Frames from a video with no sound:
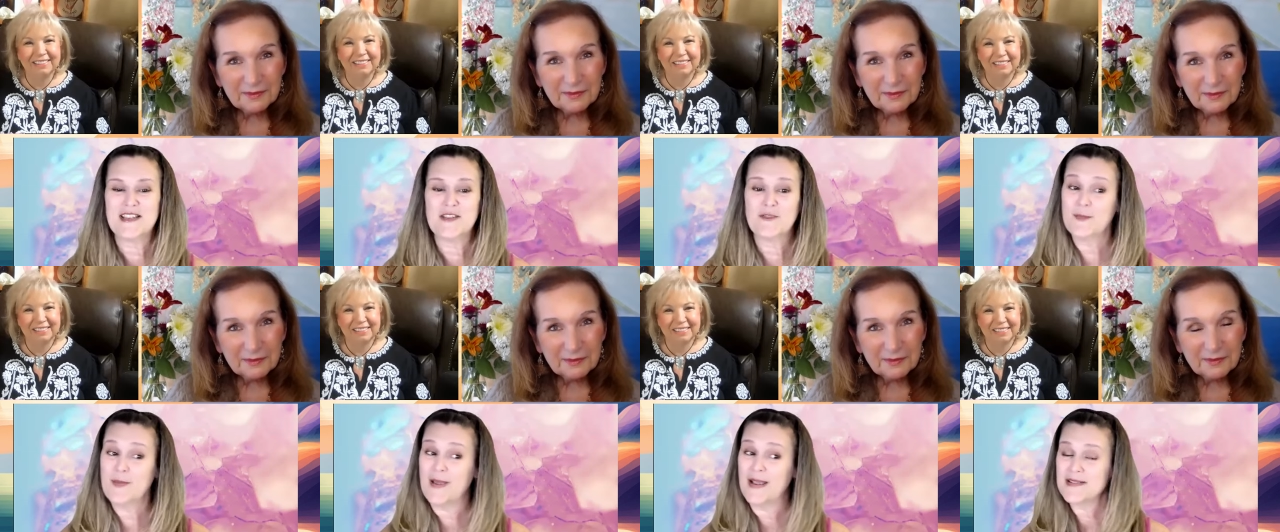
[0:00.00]

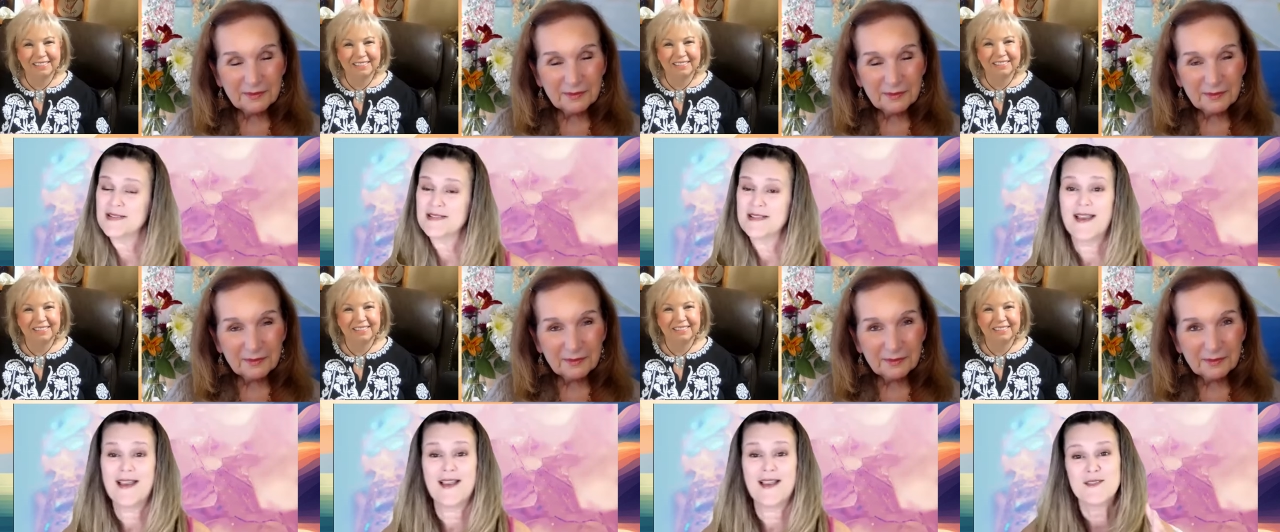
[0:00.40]
Speaker 1: even past
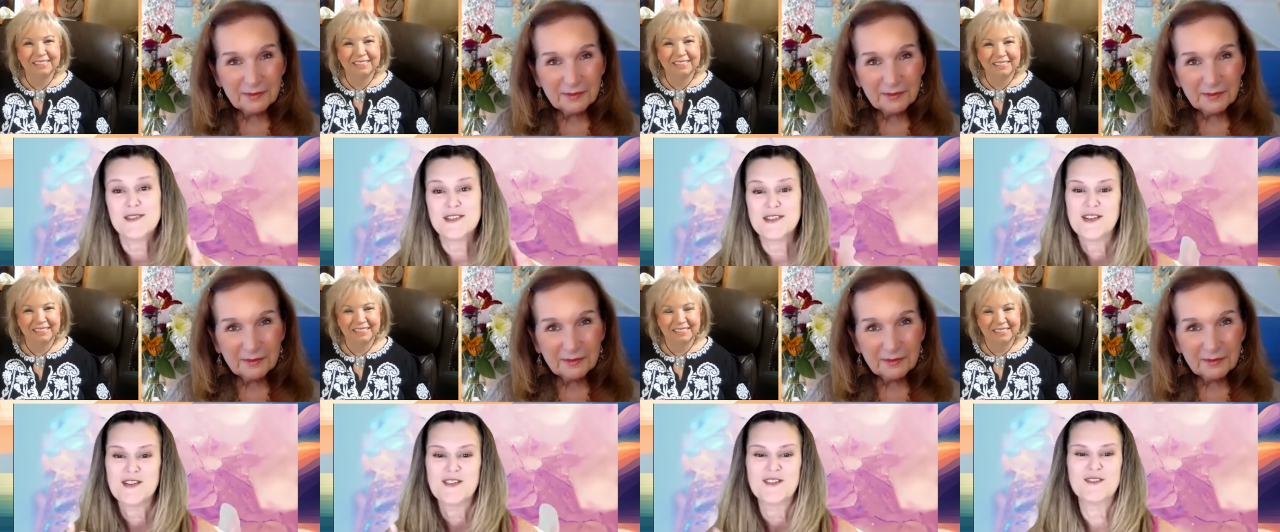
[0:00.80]
lives.
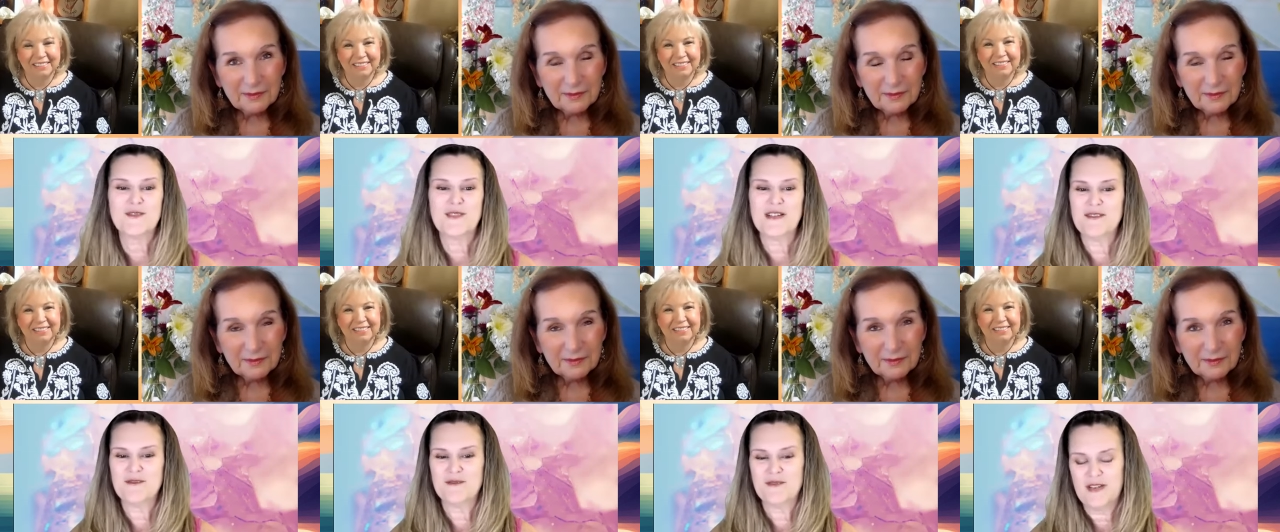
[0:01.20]
You know,
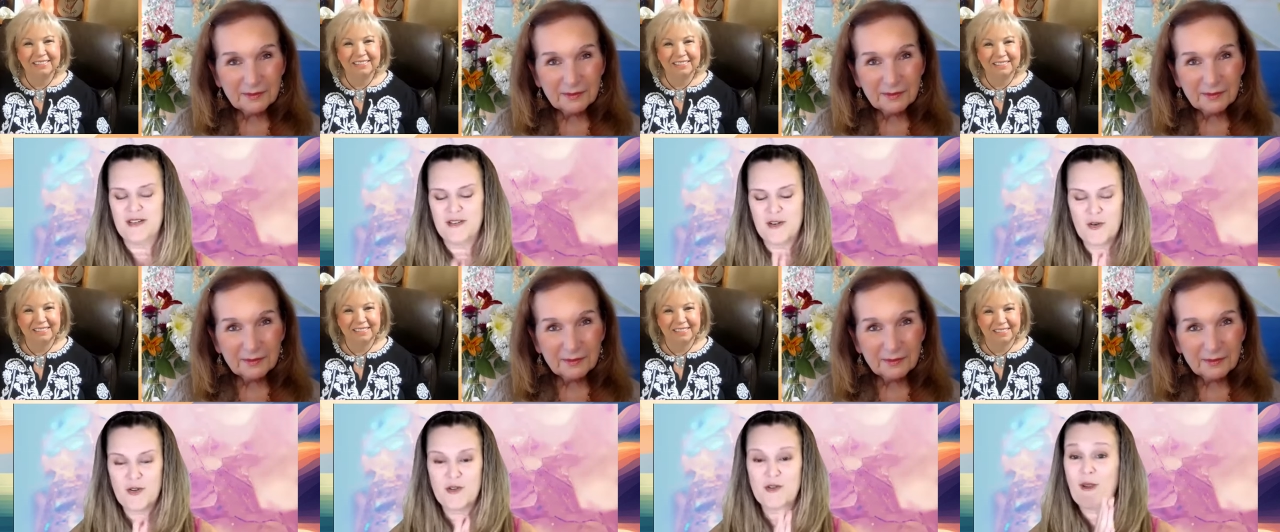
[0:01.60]
we, we
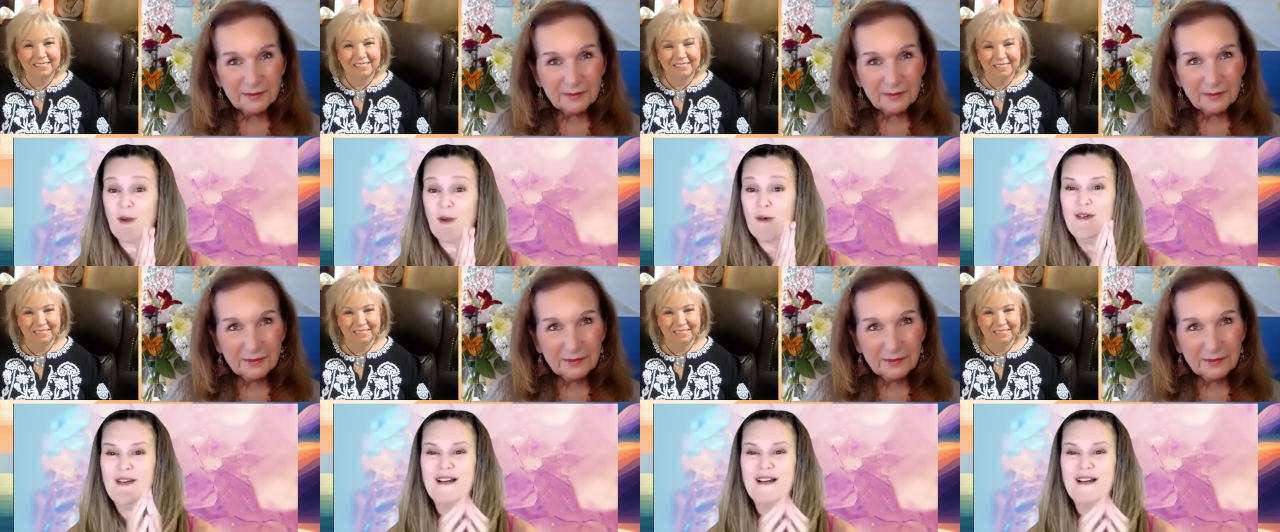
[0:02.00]
know you know.